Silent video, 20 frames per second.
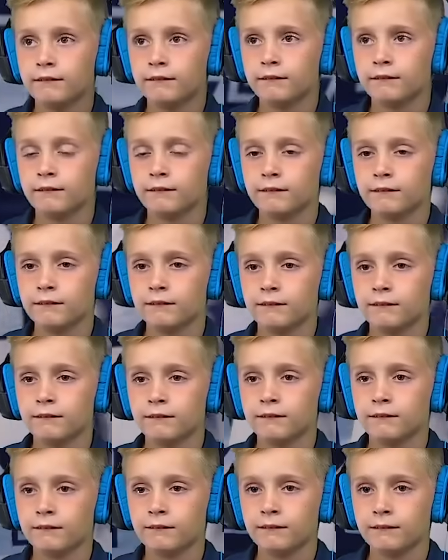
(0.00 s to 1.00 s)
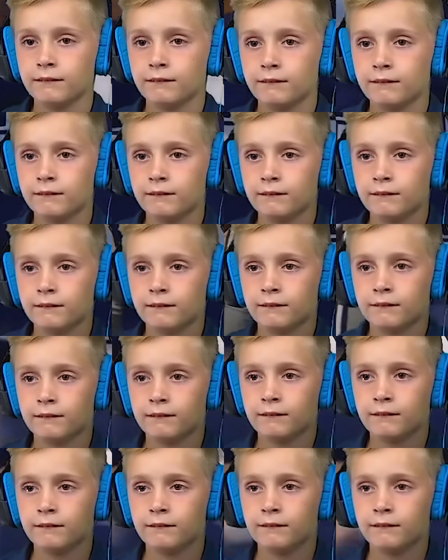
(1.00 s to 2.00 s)

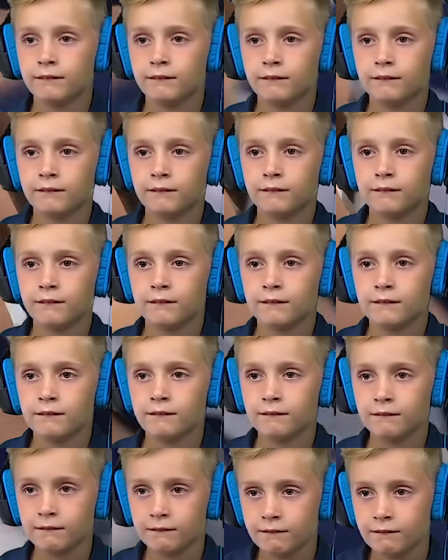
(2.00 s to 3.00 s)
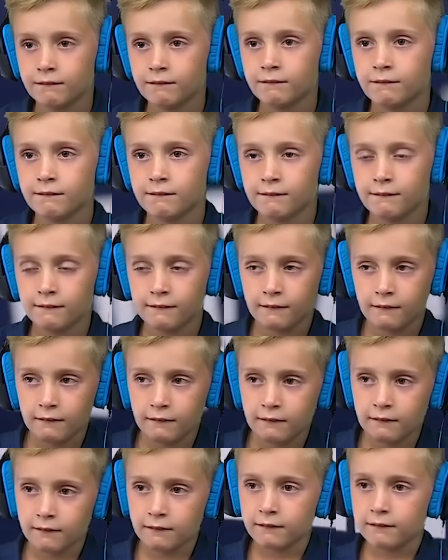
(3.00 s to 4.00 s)

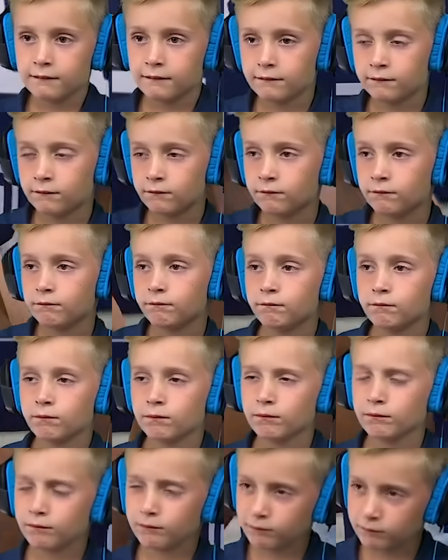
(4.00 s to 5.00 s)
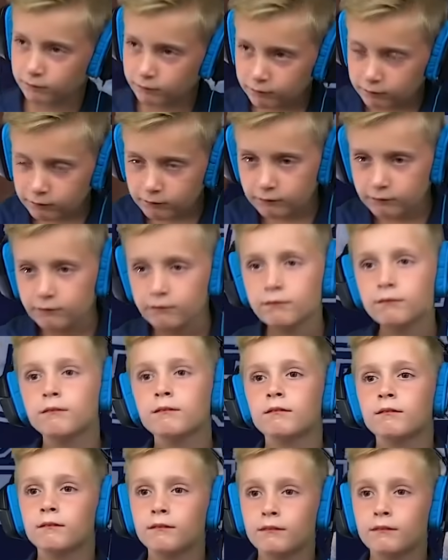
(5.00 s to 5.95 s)
No words are spoken by the person on screen.